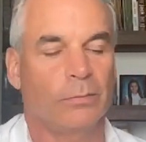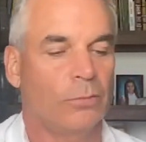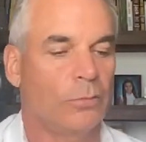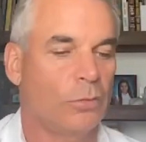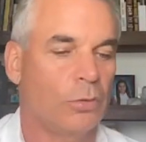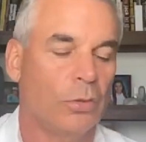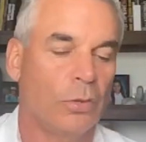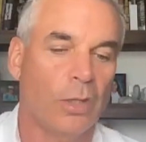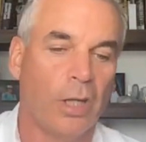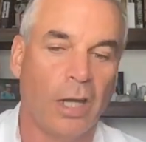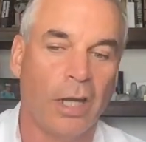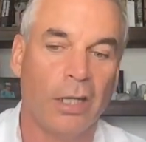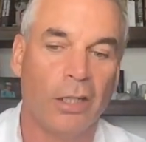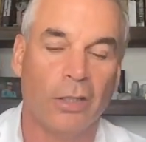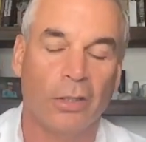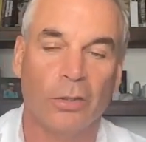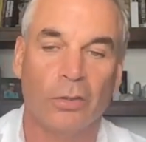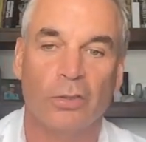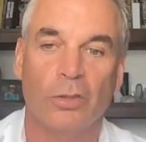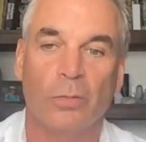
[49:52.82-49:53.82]
to
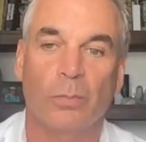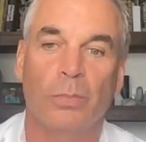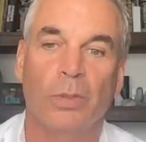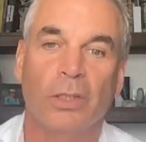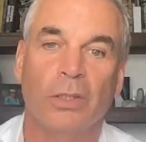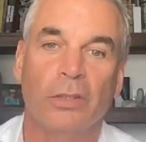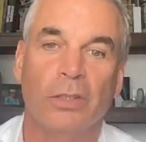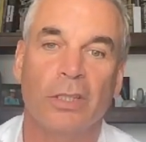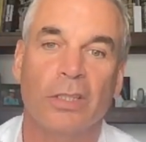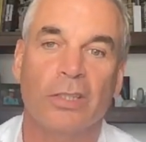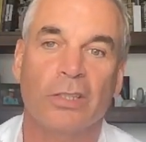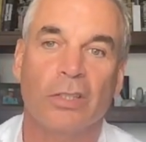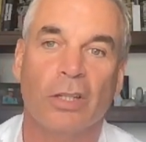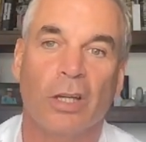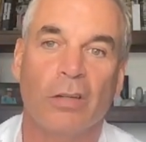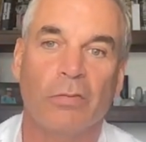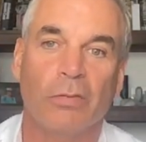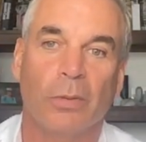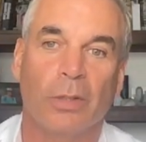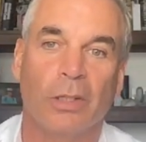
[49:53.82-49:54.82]
hire to build this
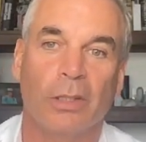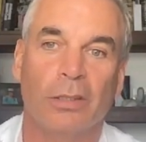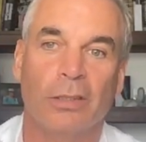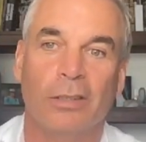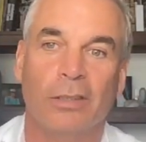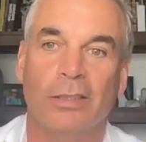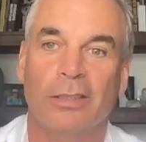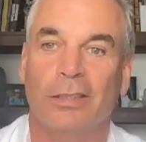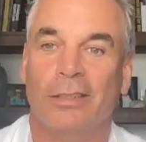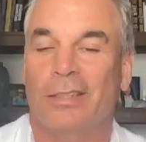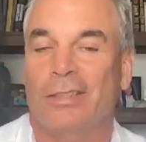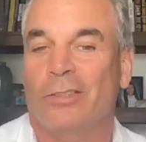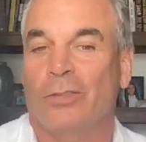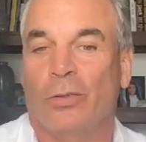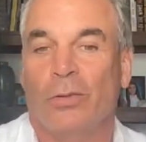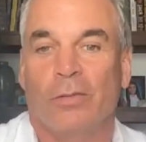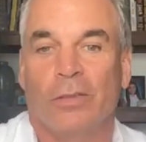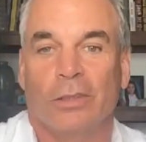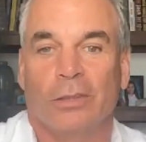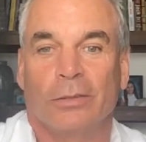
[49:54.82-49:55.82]
software it's
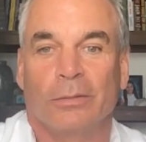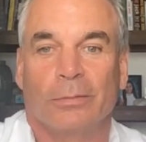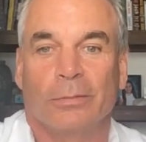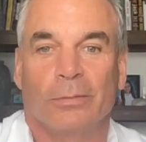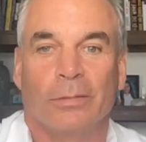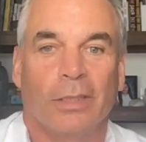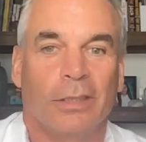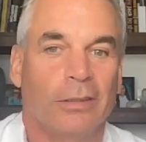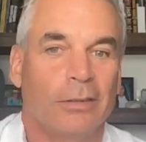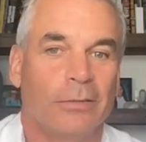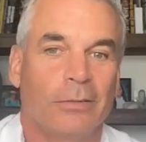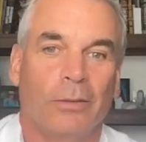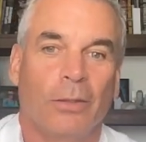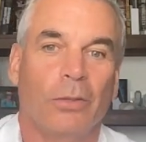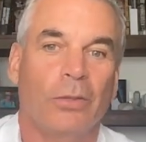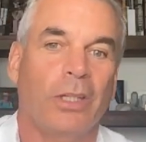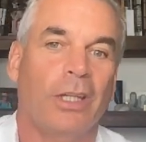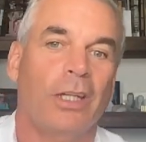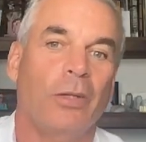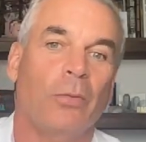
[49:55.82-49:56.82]
over like
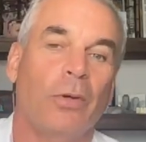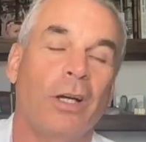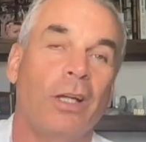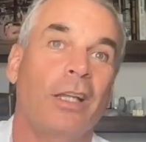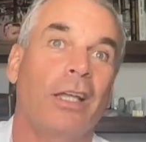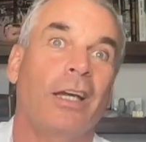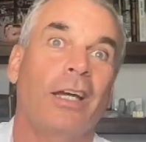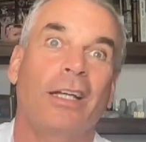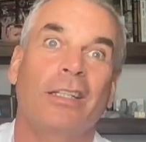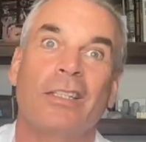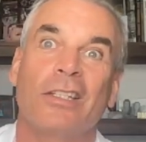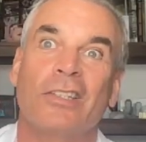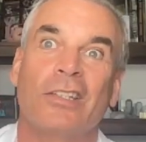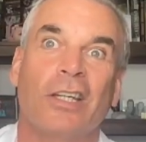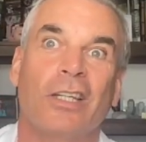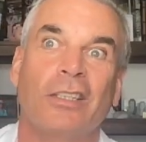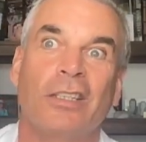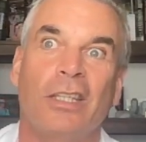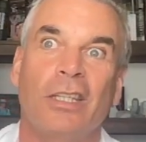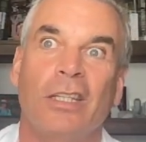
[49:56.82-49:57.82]
okay well i had this
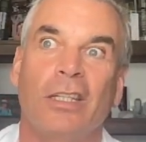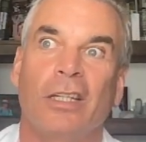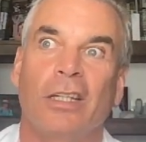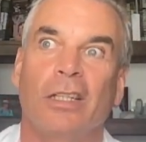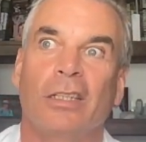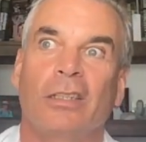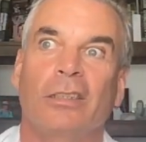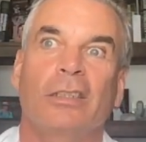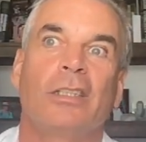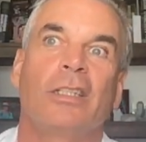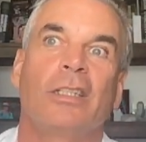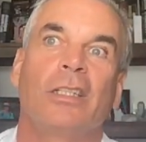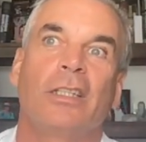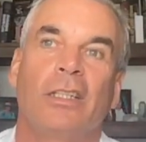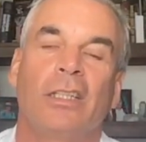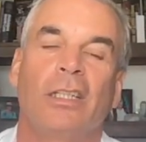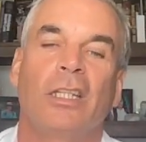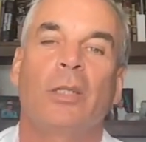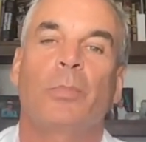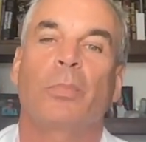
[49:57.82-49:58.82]
idea
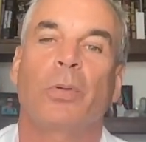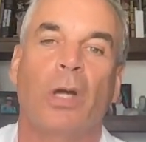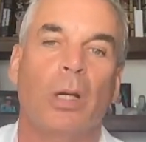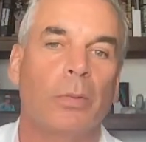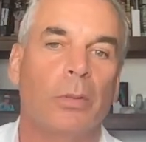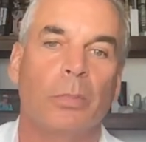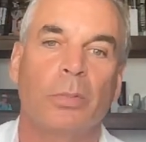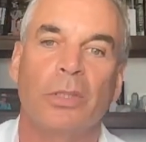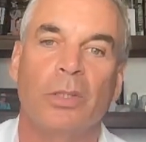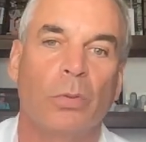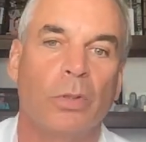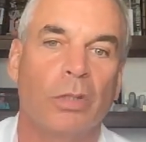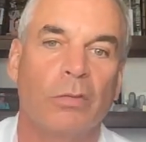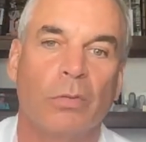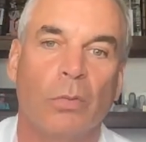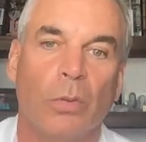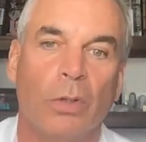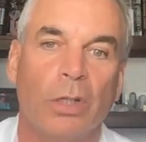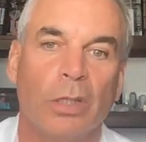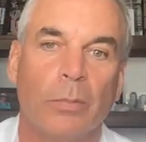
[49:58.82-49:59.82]
it probably would have
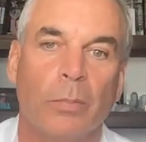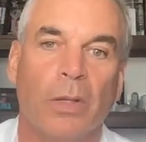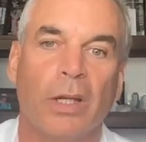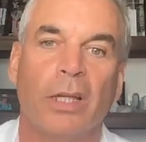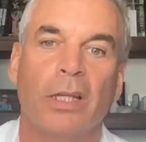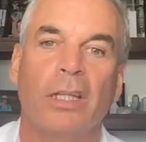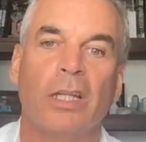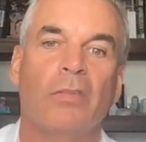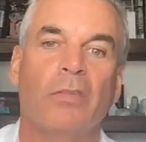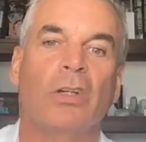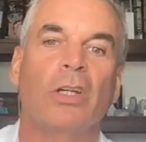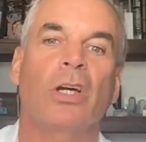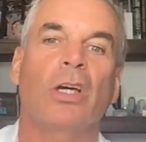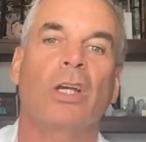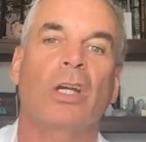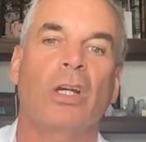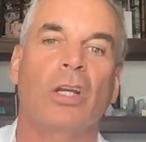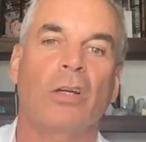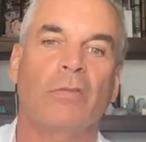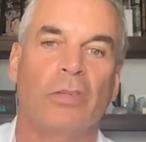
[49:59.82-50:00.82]
worked but i never got
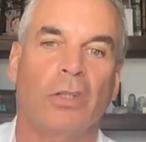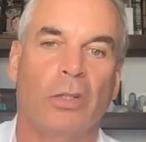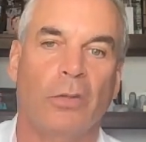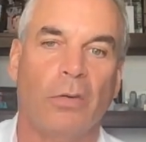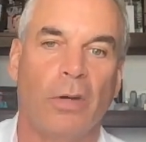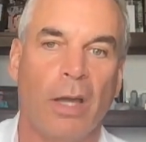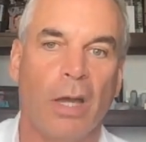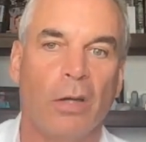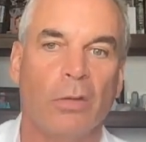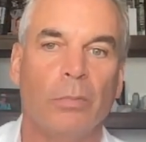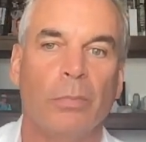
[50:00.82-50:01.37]
it off the ground